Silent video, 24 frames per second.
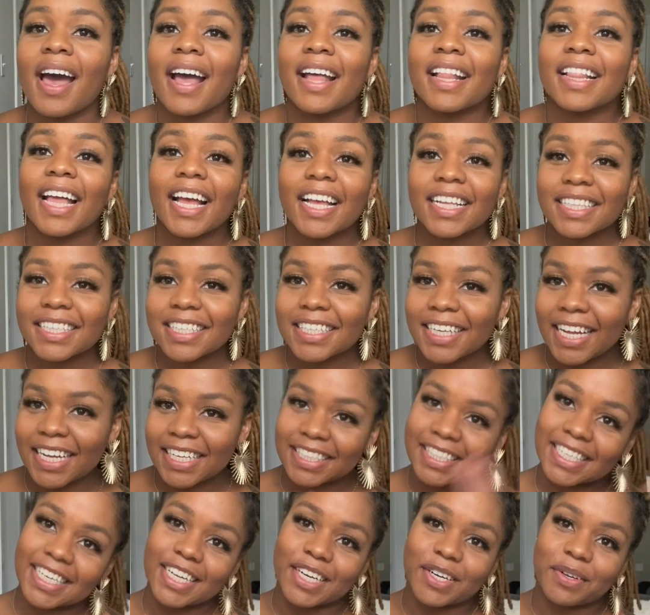that's a
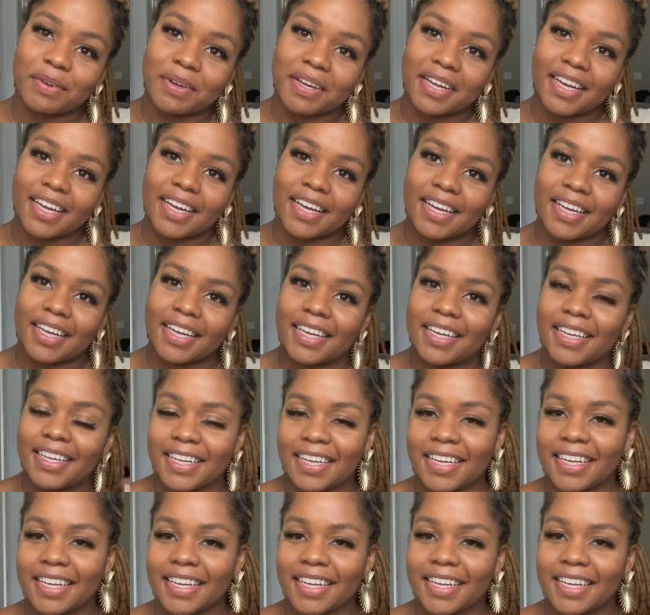nice getaway,